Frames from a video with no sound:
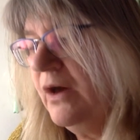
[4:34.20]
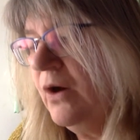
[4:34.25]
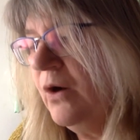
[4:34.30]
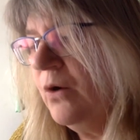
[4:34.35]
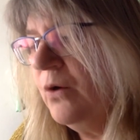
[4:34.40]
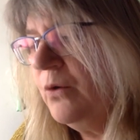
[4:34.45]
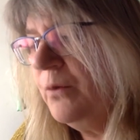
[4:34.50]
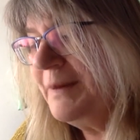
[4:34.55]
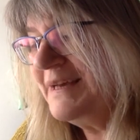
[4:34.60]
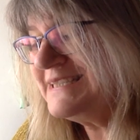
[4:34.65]

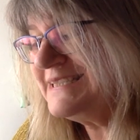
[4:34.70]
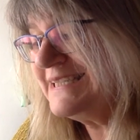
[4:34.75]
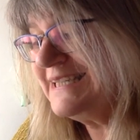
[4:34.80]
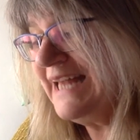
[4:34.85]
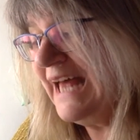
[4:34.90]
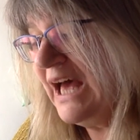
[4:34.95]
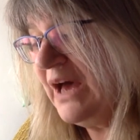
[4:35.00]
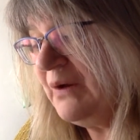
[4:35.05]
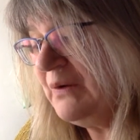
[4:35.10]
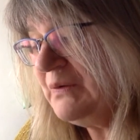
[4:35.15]
"All better
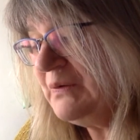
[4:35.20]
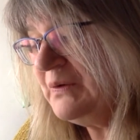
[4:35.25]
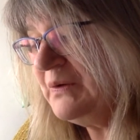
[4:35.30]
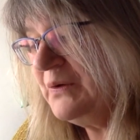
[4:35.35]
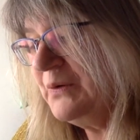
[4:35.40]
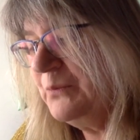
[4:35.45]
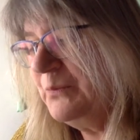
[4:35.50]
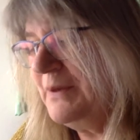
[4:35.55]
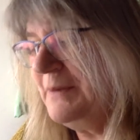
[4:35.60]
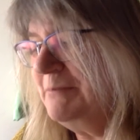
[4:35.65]
now?
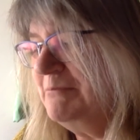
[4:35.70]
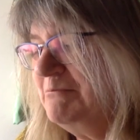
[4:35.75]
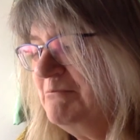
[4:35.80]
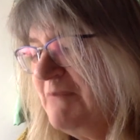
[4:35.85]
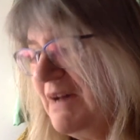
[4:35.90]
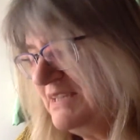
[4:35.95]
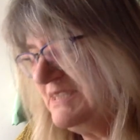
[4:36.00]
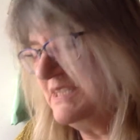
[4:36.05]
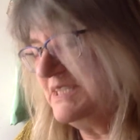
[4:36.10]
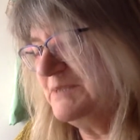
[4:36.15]
We
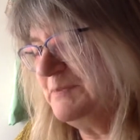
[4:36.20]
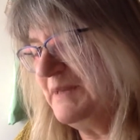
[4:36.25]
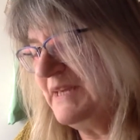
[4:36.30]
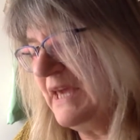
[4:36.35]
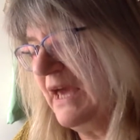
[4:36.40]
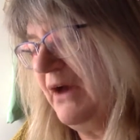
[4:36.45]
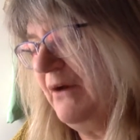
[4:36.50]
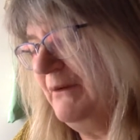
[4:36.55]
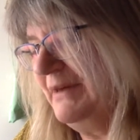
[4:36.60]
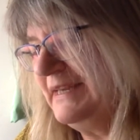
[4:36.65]
must be
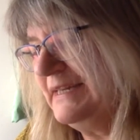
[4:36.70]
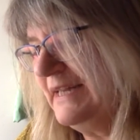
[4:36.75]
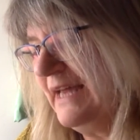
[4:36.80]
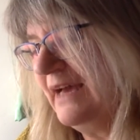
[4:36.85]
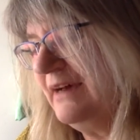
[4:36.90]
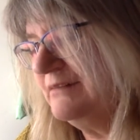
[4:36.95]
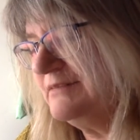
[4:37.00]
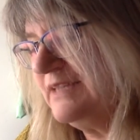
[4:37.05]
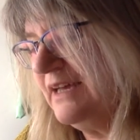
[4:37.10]
going now,